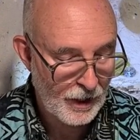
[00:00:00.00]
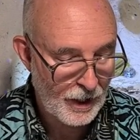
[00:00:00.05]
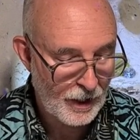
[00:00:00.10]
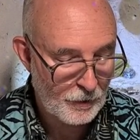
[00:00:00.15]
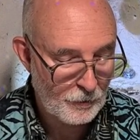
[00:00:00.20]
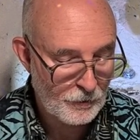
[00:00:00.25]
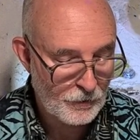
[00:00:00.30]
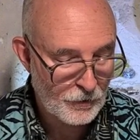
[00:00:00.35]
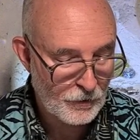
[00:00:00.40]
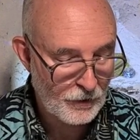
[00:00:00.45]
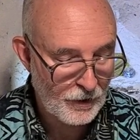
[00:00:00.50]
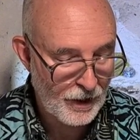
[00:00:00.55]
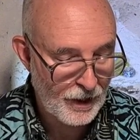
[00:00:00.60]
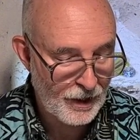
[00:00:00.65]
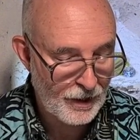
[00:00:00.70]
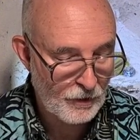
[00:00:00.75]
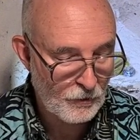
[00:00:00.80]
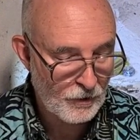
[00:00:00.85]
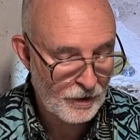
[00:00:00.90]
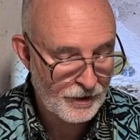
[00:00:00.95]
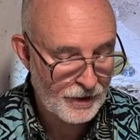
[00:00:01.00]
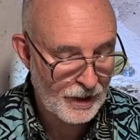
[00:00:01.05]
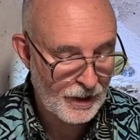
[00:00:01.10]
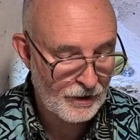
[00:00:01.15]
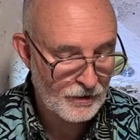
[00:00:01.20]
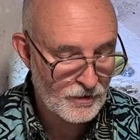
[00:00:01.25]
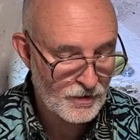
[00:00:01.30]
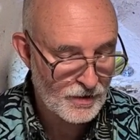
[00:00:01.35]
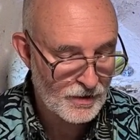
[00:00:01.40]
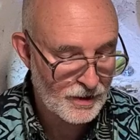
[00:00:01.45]
and pray
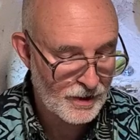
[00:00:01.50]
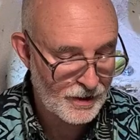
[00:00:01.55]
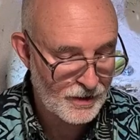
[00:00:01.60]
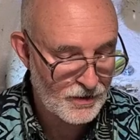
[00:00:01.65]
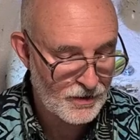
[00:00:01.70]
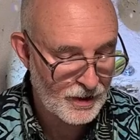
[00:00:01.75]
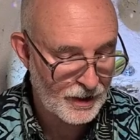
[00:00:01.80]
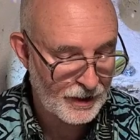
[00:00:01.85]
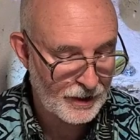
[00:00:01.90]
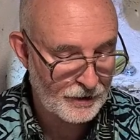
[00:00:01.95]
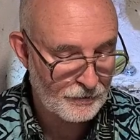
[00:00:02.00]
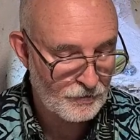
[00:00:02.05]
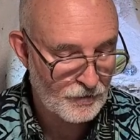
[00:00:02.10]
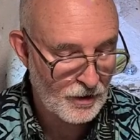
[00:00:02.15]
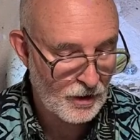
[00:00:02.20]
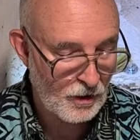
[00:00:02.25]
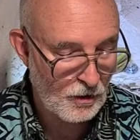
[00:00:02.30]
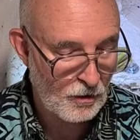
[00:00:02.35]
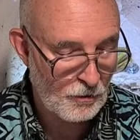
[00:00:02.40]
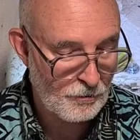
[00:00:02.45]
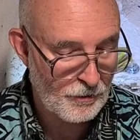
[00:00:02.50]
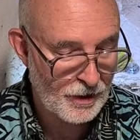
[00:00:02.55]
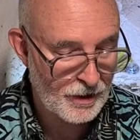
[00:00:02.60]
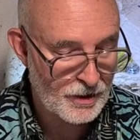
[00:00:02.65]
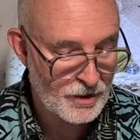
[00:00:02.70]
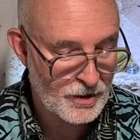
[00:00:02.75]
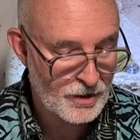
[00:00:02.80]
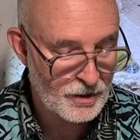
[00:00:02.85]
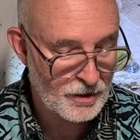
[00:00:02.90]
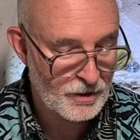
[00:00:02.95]
without ceasing, O
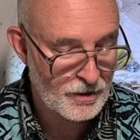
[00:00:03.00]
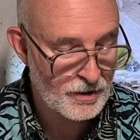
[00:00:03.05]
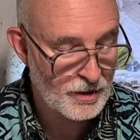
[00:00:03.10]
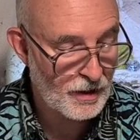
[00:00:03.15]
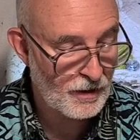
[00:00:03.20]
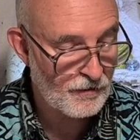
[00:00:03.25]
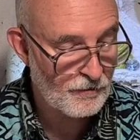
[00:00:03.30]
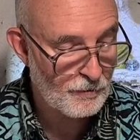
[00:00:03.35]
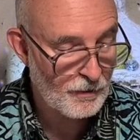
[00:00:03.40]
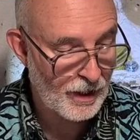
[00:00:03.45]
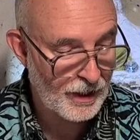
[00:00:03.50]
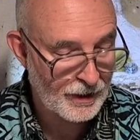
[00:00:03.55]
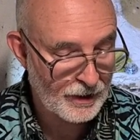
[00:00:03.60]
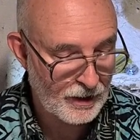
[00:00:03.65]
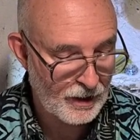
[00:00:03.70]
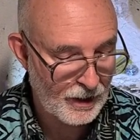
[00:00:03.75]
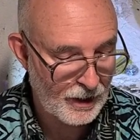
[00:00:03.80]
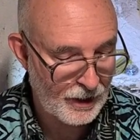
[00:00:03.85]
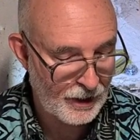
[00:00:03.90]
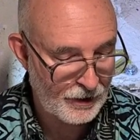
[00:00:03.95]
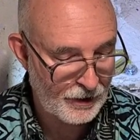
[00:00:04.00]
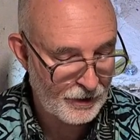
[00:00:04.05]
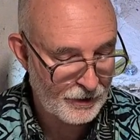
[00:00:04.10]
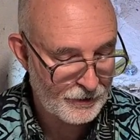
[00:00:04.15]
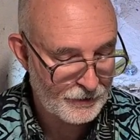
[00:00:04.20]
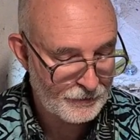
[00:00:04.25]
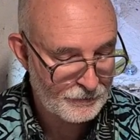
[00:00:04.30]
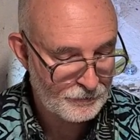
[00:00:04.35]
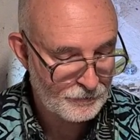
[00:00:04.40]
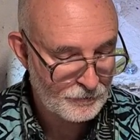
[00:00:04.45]
ministers of my God.
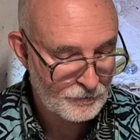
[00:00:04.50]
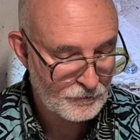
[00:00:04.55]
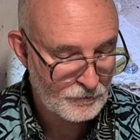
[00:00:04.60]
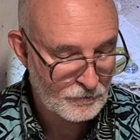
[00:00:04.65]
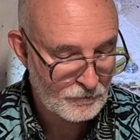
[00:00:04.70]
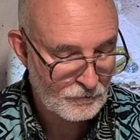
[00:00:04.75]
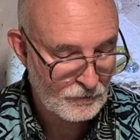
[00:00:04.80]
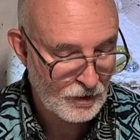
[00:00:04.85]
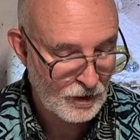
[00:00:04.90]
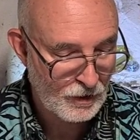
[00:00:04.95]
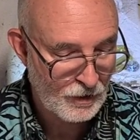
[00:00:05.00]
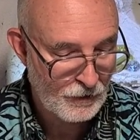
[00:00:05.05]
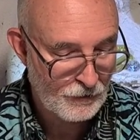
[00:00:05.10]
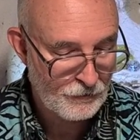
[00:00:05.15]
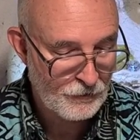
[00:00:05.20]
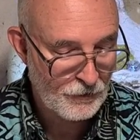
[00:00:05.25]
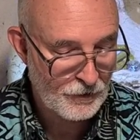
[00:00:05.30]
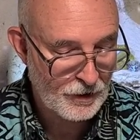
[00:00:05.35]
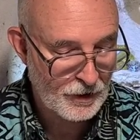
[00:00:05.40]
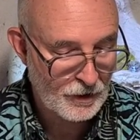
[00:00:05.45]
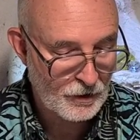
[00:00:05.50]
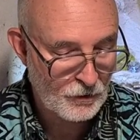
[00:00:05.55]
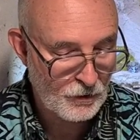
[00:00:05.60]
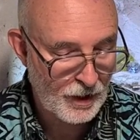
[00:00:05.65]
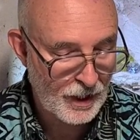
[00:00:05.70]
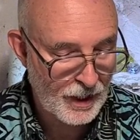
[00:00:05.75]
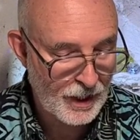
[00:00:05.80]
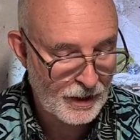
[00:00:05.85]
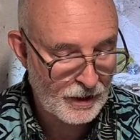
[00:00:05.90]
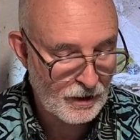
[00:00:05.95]
For the
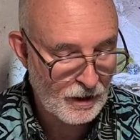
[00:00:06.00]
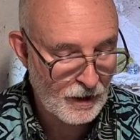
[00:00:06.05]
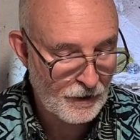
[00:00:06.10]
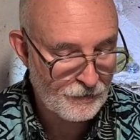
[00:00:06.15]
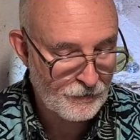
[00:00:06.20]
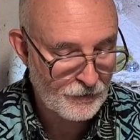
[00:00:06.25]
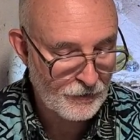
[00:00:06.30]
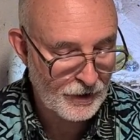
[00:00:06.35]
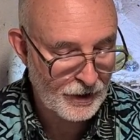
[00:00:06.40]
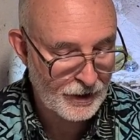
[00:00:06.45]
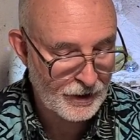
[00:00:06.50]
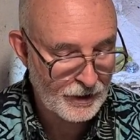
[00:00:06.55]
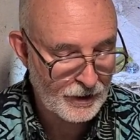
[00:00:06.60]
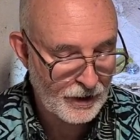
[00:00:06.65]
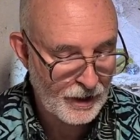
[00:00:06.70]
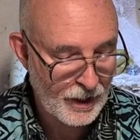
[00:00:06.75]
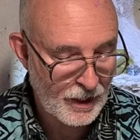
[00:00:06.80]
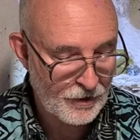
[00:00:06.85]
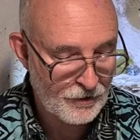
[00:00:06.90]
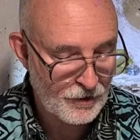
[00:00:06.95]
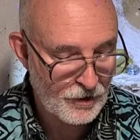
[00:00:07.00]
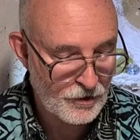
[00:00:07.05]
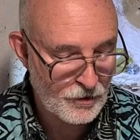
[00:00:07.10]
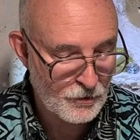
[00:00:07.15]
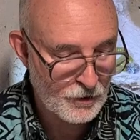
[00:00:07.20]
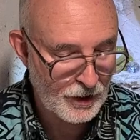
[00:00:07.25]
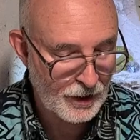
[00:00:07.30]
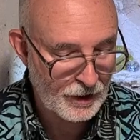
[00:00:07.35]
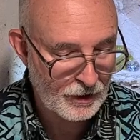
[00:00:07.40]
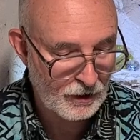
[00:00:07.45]
grain offering and the
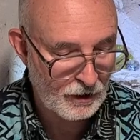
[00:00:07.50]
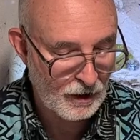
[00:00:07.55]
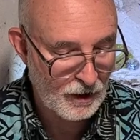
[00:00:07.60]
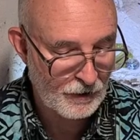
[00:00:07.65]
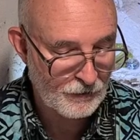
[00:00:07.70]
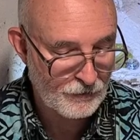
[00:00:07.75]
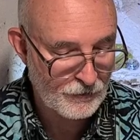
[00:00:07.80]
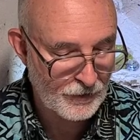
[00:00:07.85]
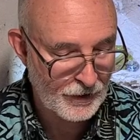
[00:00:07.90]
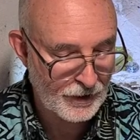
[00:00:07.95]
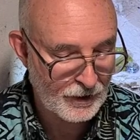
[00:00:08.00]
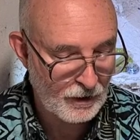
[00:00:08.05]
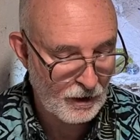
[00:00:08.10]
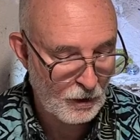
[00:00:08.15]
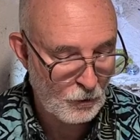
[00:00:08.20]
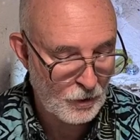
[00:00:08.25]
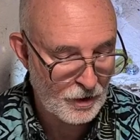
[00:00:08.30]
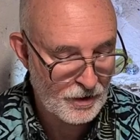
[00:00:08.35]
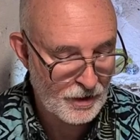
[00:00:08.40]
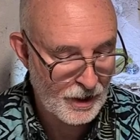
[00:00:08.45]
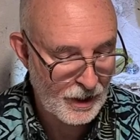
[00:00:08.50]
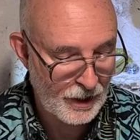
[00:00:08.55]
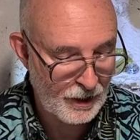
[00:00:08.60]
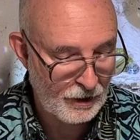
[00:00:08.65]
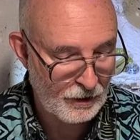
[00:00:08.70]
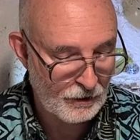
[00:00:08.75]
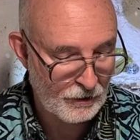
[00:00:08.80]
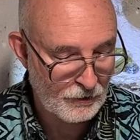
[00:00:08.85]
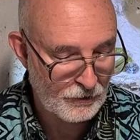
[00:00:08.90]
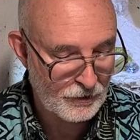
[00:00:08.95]
drink offering are
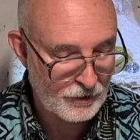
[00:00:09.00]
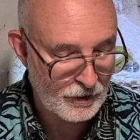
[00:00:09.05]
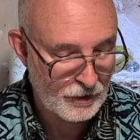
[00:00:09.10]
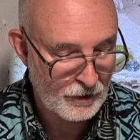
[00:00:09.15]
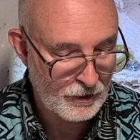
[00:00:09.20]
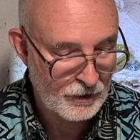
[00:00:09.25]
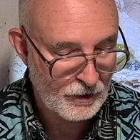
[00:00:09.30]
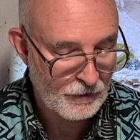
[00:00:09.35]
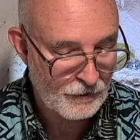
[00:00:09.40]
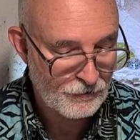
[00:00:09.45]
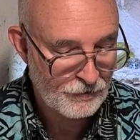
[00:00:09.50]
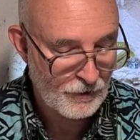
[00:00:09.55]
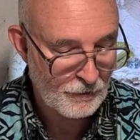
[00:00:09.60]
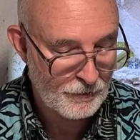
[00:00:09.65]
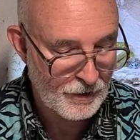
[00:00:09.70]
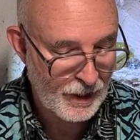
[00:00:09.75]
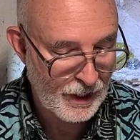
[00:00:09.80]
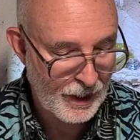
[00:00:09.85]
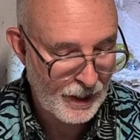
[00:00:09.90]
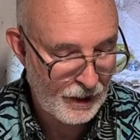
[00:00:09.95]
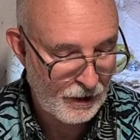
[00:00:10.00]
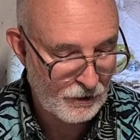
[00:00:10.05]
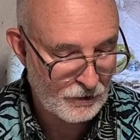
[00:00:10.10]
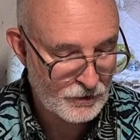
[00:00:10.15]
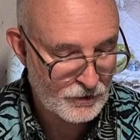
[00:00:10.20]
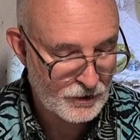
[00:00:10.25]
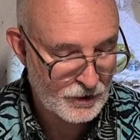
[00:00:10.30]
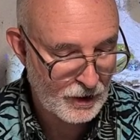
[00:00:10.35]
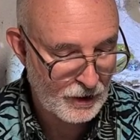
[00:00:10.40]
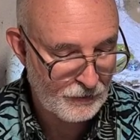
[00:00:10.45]
withheld from the
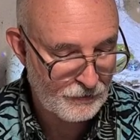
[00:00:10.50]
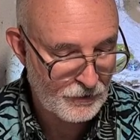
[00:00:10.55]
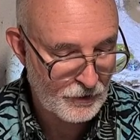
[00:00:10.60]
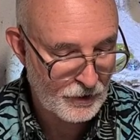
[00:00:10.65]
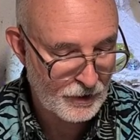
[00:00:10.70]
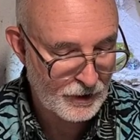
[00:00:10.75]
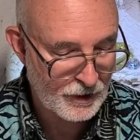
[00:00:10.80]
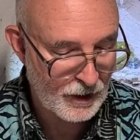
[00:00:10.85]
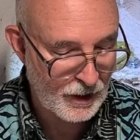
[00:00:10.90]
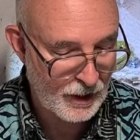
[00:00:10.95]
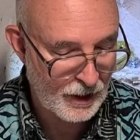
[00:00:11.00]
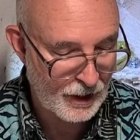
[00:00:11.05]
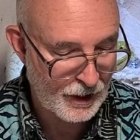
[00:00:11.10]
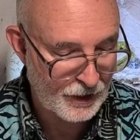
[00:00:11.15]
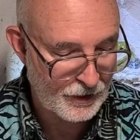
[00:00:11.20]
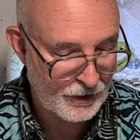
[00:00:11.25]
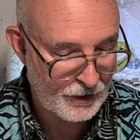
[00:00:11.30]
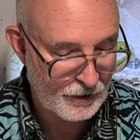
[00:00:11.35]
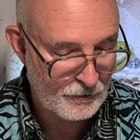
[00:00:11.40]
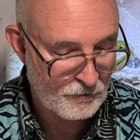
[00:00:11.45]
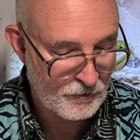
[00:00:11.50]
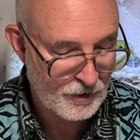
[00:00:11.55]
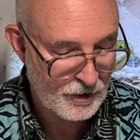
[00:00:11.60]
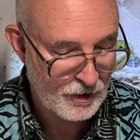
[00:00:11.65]
house of your God.